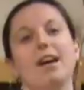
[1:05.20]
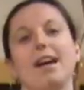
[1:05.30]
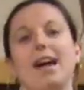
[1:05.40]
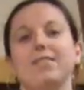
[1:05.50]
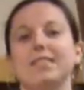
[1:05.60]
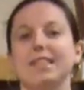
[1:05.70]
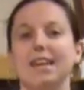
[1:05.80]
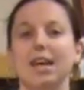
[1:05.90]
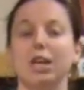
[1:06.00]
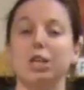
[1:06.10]
I have to
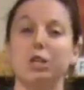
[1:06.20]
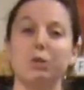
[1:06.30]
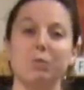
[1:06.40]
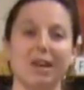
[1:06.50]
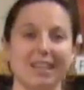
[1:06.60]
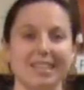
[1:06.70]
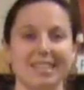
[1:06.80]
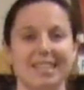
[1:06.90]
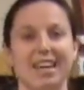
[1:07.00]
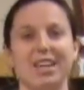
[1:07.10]
say a
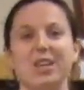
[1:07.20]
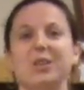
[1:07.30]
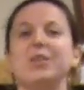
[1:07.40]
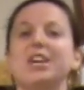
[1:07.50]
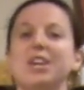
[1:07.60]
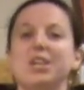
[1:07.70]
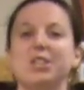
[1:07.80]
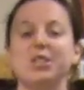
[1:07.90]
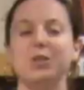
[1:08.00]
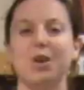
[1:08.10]
humongous thank you
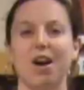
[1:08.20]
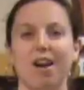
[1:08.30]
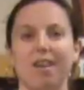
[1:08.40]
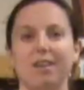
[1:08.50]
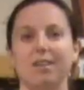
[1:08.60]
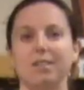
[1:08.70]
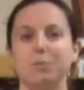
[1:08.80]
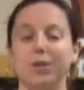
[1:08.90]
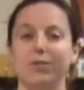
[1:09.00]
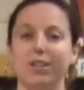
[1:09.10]
to our
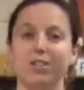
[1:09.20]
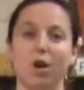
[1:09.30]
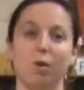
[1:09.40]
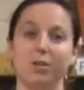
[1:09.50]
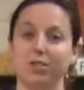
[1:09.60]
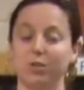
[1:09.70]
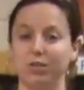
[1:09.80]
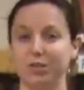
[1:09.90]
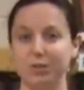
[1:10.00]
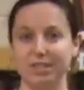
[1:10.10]
Spring Ridge Home and
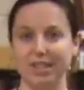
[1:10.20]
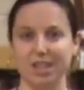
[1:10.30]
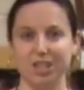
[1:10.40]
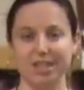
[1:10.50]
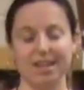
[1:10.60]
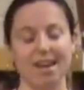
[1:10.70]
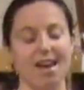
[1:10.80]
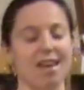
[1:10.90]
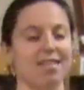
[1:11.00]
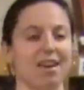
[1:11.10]
School Association.
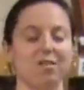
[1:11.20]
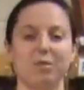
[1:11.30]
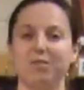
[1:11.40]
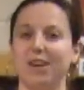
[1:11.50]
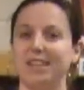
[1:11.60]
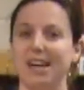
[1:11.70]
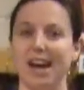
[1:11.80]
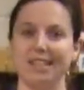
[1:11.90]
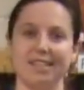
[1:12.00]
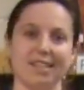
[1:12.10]
They have been
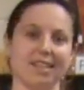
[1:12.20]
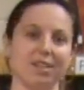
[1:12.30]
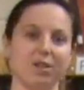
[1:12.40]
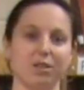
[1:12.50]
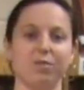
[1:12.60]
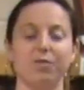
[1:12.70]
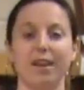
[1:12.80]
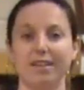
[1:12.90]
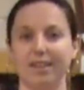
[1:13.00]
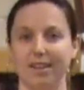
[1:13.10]
fantastic. They're
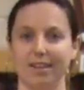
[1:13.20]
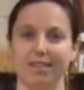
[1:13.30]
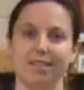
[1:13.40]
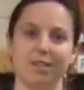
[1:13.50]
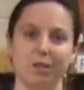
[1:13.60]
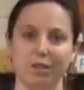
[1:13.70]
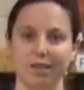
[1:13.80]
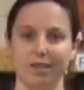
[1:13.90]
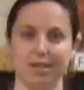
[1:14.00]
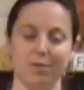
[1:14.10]
funding the Nook
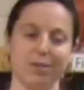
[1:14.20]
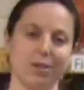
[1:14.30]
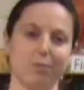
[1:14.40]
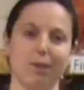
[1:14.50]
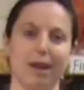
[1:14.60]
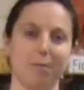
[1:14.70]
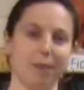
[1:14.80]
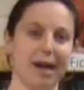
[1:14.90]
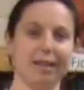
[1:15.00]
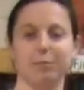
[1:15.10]
e-reader
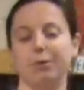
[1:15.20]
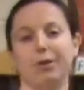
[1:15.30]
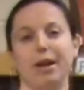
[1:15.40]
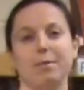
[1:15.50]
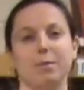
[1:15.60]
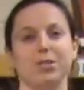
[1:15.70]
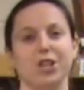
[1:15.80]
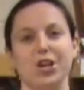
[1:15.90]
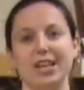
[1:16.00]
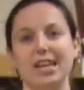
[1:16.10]
pilot program I'm
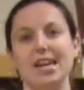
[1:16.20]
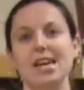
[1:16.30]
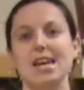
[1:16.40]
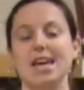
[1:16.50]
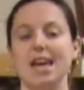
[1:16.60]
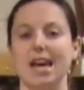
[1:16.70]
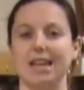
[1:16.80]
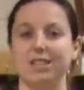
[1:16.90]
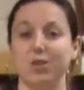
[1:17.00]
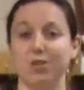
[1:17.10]
starting,
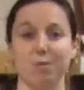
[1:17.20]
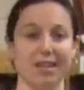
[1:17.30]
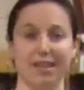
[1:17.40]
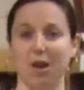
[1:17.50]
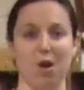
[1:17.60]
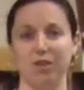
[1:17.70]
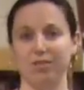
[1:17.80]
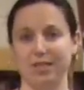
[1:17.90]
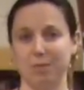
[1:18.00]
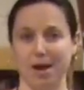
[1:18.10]
and so they're making all
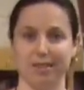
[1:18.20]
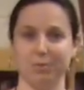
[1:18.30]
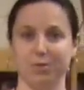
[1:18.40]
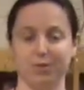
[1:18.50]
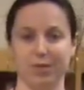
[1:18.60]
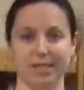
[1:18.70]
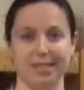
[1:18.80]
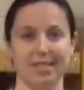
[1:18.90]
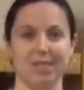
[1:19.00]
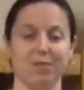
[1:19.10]
of this possible for
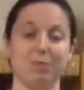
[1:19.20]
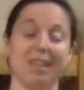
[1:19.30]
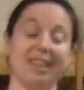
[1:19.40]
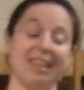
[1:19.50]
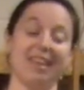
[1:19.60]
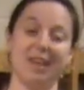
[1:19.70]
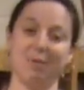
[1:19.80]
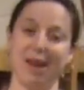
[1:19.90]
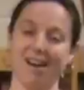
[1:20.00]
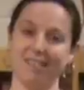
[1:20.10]
us to even be thinking
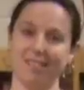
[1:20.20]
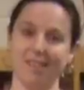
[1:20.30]
about.